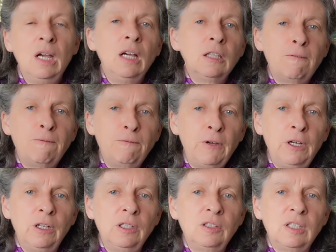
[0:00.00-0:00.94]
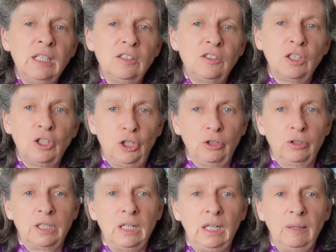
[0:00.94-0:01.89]
The first is
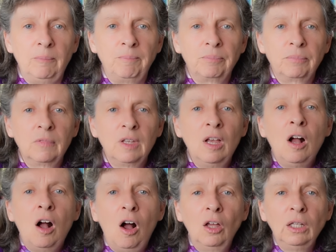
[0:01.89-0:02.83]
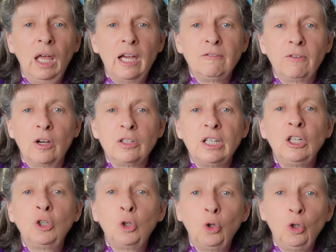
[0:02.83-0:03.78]
security. Online voting
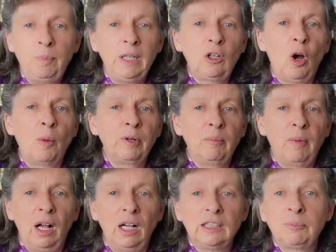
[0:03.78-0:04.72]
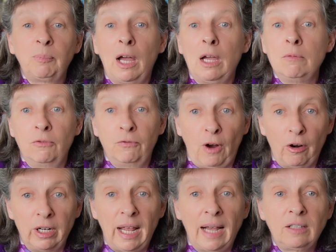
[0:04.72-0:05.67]
could be compromised by
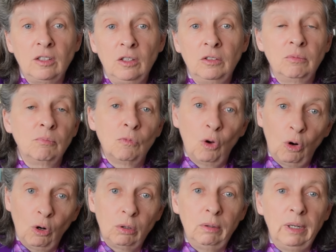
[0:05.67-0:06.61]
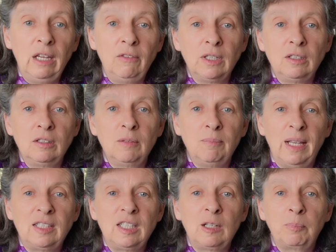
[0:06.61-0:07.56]
foreign actors or even
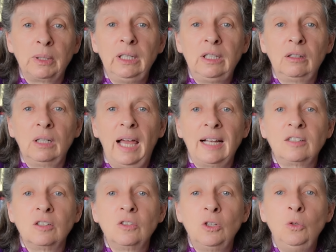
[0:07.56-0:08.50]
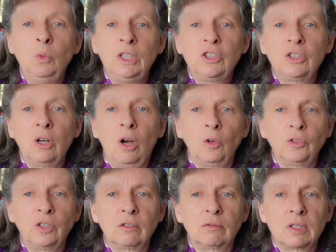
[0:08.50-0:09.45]
domestic political actors who wish to
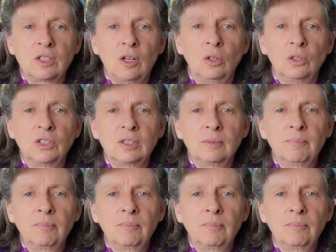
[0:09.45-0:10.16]
alter the results.